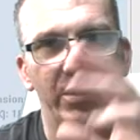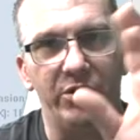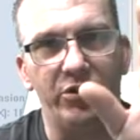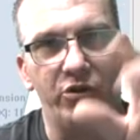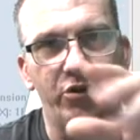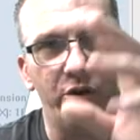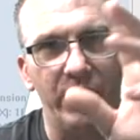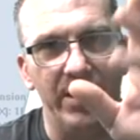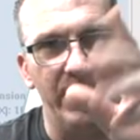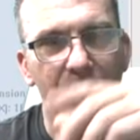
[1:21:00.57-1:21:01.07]

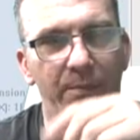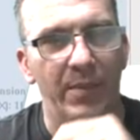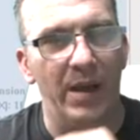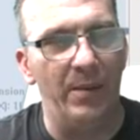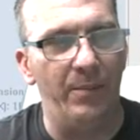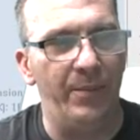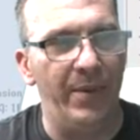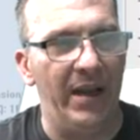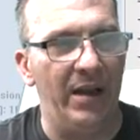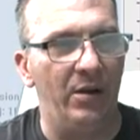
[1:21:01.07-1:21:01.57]
trim
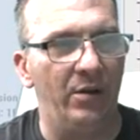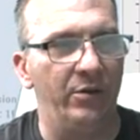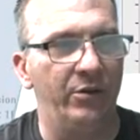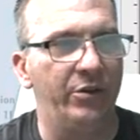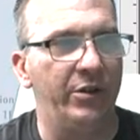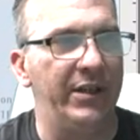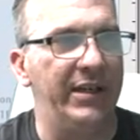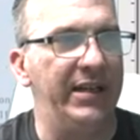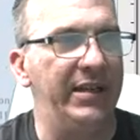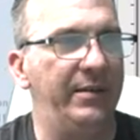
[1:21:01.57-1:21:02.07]

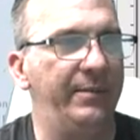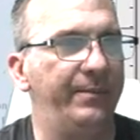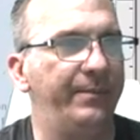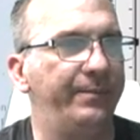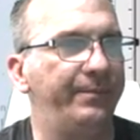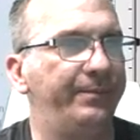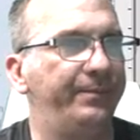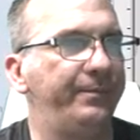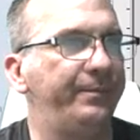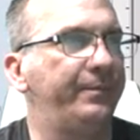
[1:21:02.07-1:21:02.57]
boundary,
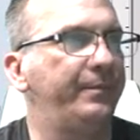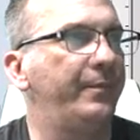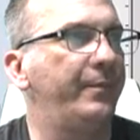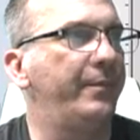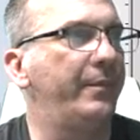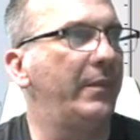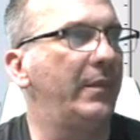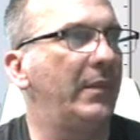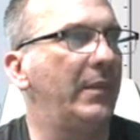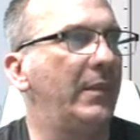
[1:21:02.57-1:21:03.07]

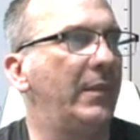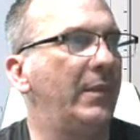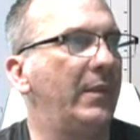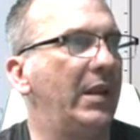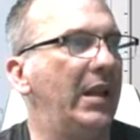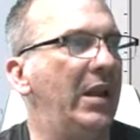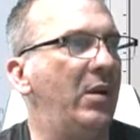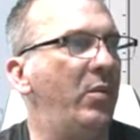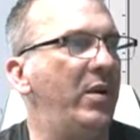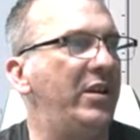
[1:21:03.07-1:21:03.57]

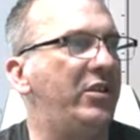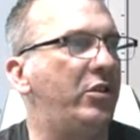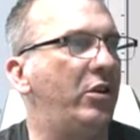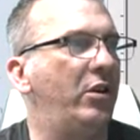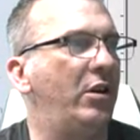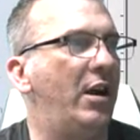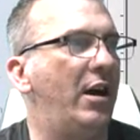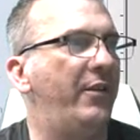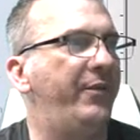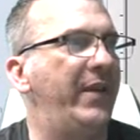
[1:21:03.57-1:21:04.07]
and we turn
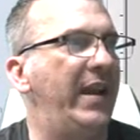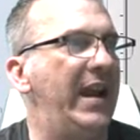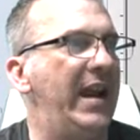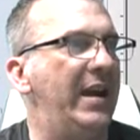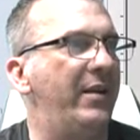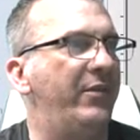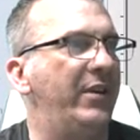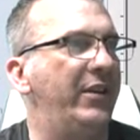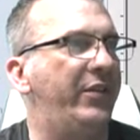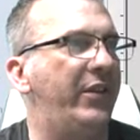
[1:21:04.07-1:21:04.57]
off
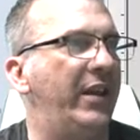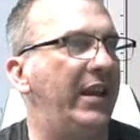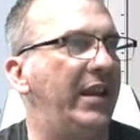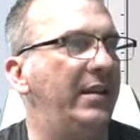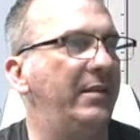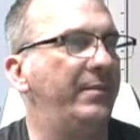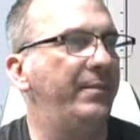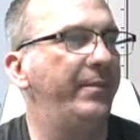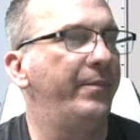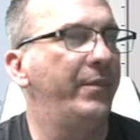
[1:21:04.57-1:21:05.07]

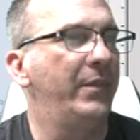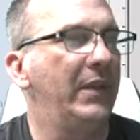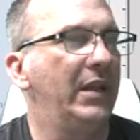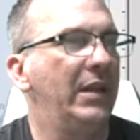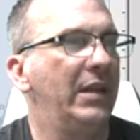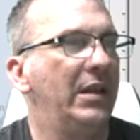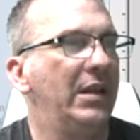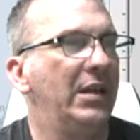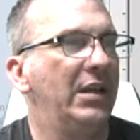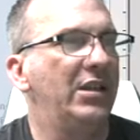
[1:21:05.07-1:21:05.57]
everything.
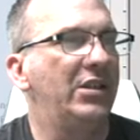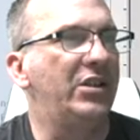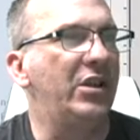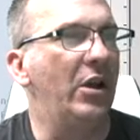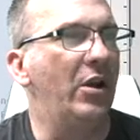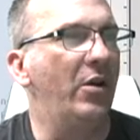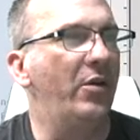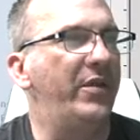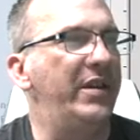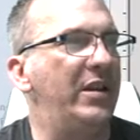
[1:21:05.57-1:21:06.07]

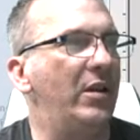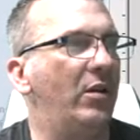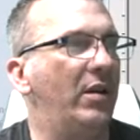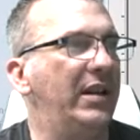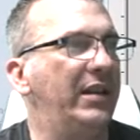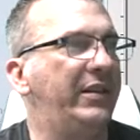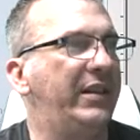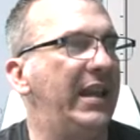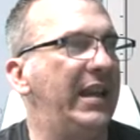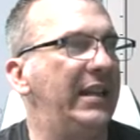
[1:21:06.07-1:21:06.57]
So the only
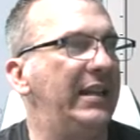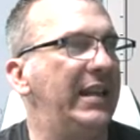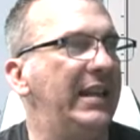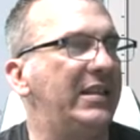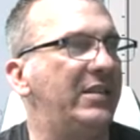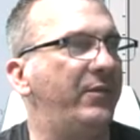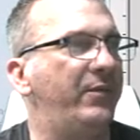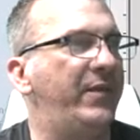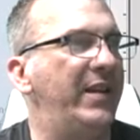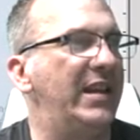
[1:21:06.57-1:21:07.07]
thing that's
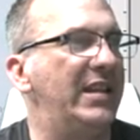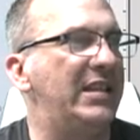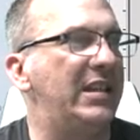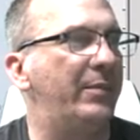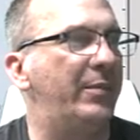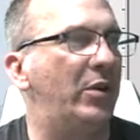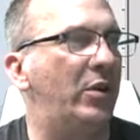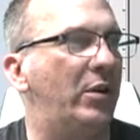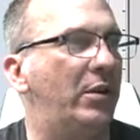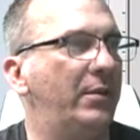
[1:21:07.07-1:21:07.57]

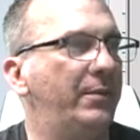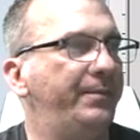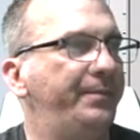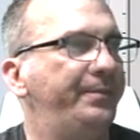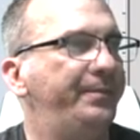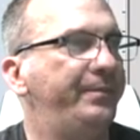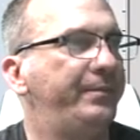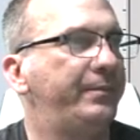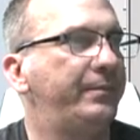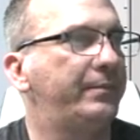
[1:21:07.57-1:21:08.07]
visible,
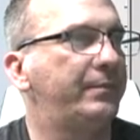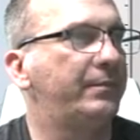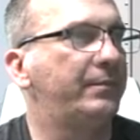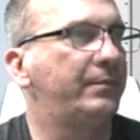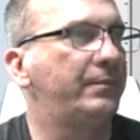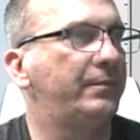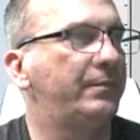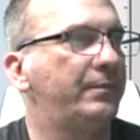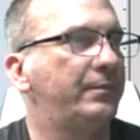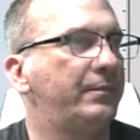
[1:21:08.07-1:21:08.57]

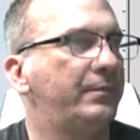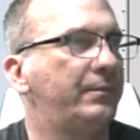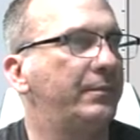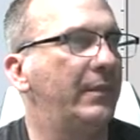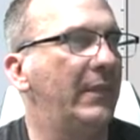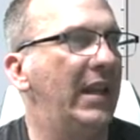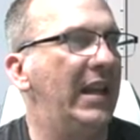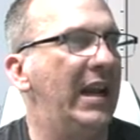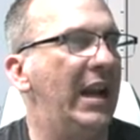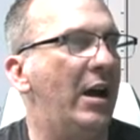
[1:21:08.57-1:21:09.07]

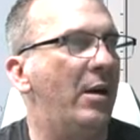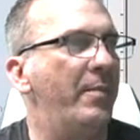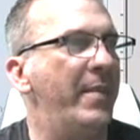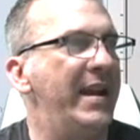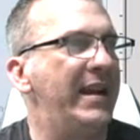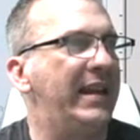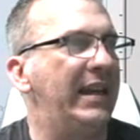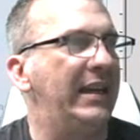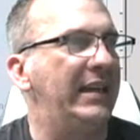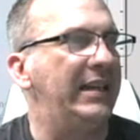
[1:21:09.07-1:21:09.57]
and I'll
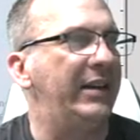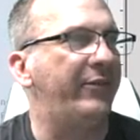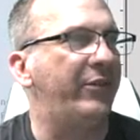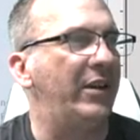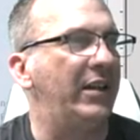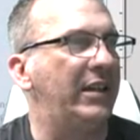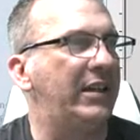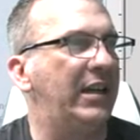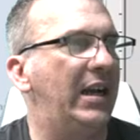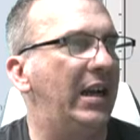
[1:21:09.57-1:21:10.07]
make it a
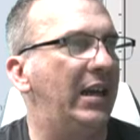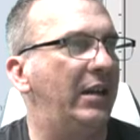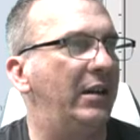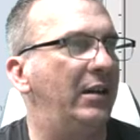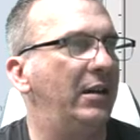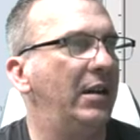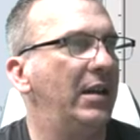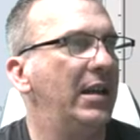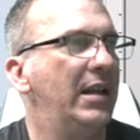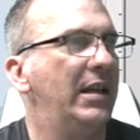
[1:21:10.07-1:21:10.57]
different color.
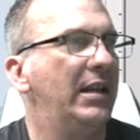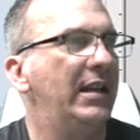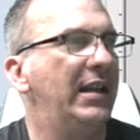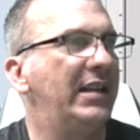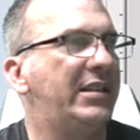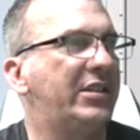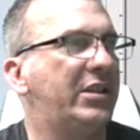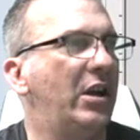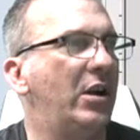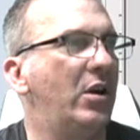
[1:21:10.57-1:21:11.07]
Let's
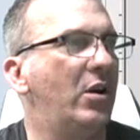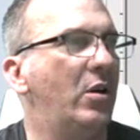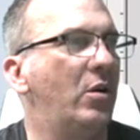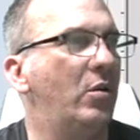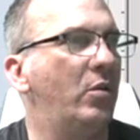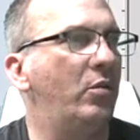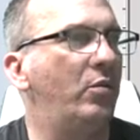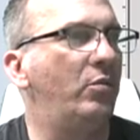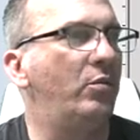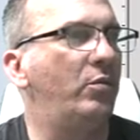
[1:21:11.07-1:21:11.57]

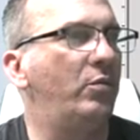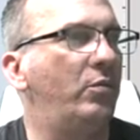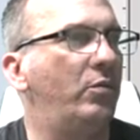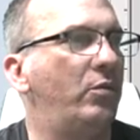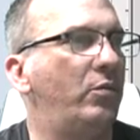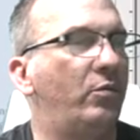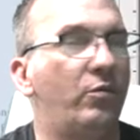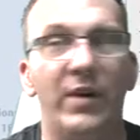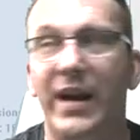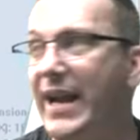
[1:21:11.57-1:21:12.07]
go
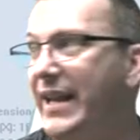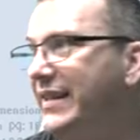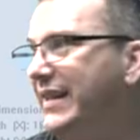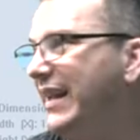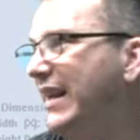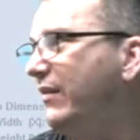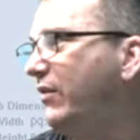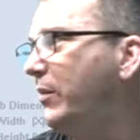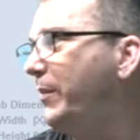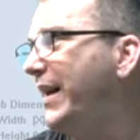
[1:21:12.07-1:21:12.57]
red. Can
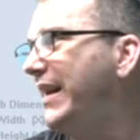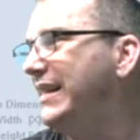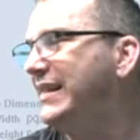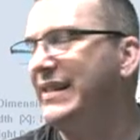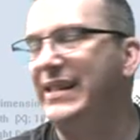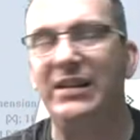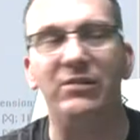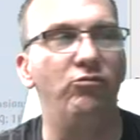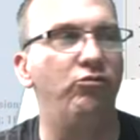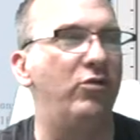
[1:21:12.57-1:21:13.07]
everybody
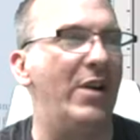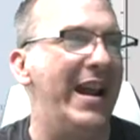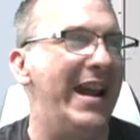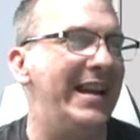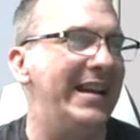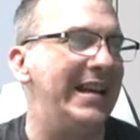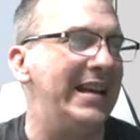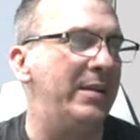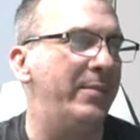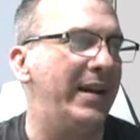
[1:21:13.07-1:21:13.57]
see red?
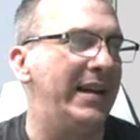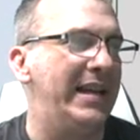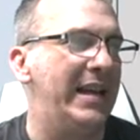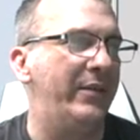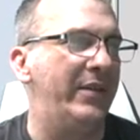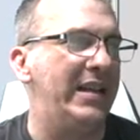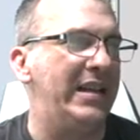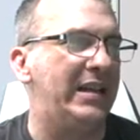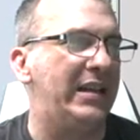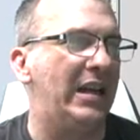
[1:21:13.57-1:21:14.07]
Anybody have
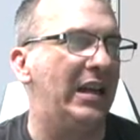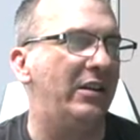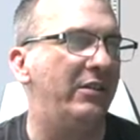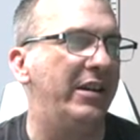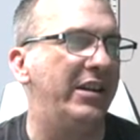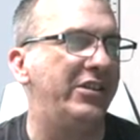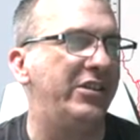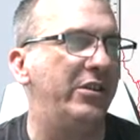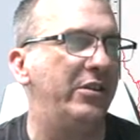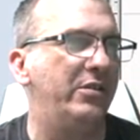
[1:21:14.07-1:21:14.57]
any color
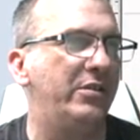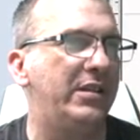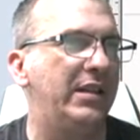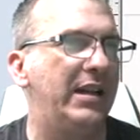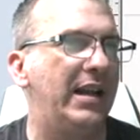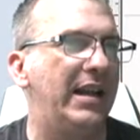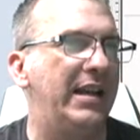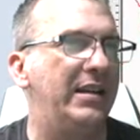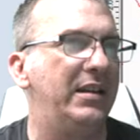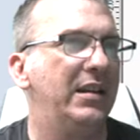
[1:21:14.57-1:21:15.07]
issues that
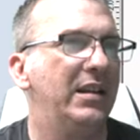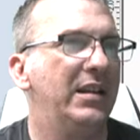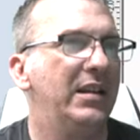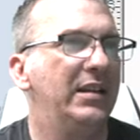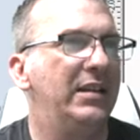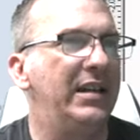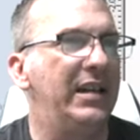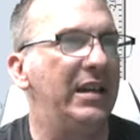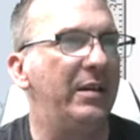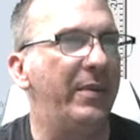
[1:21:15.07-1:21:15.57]
I
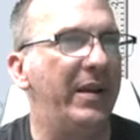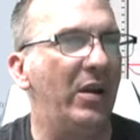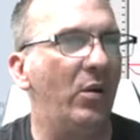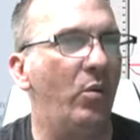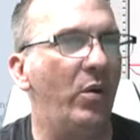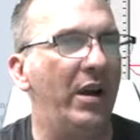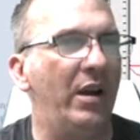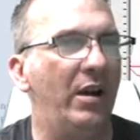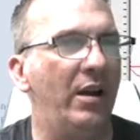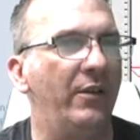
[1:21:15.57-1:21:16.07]
need to be
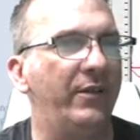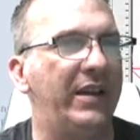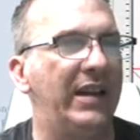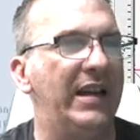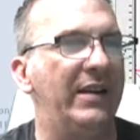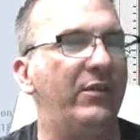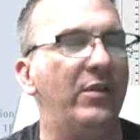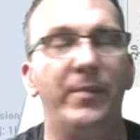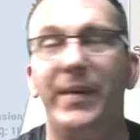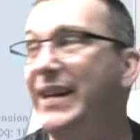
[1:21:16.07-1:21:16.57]
aware of? Can
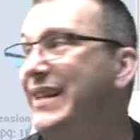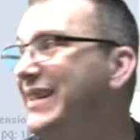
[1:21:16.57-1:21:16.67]
everybody